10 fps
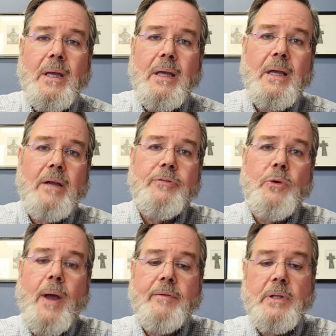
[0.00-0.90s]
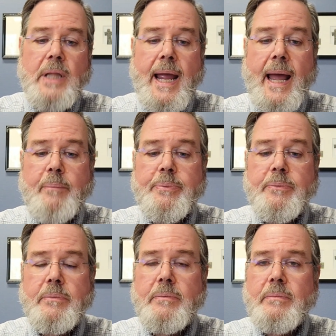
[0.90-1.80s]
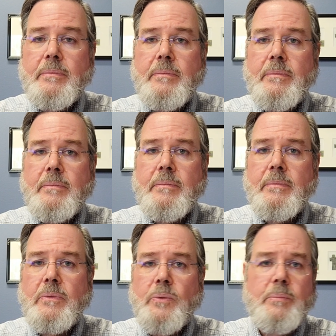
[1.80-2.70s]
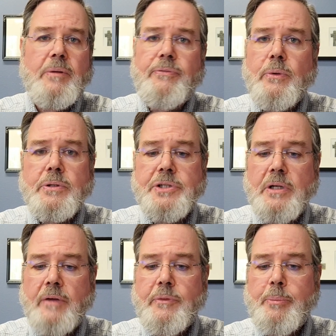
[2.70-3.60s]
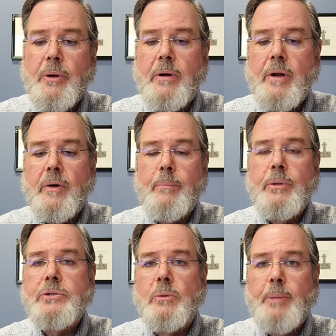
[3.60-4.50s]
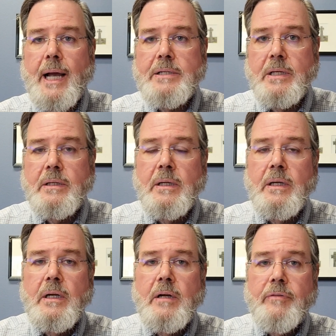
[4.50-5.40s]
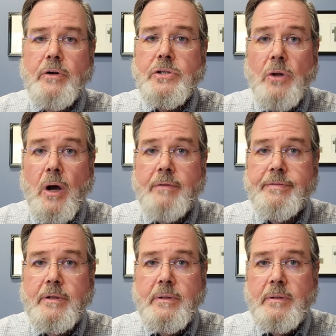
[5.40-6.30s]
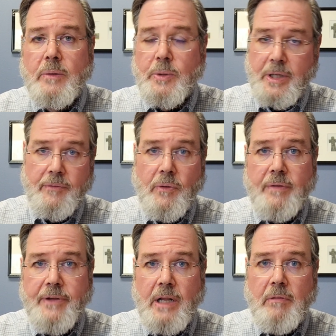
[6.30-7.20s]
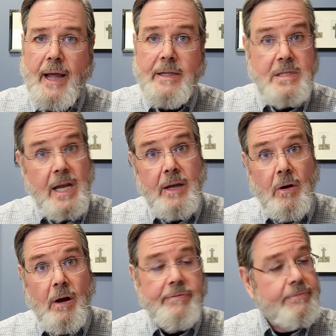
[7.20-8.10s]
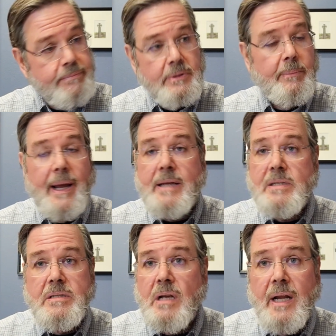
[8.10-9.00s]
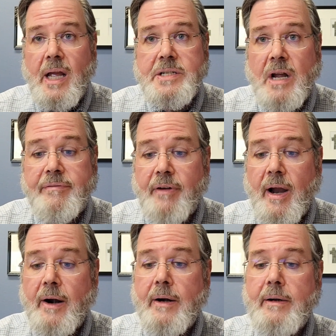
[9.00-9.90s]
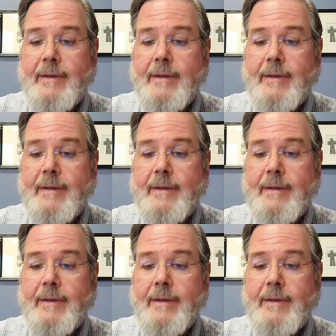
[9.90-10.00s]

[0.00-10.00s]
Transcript: If you have a lamp, you wouldn't be foolish enough to put it under a bushel basket. First off, it wouldn't give off any light. Second off, the basket's going to catch on fire.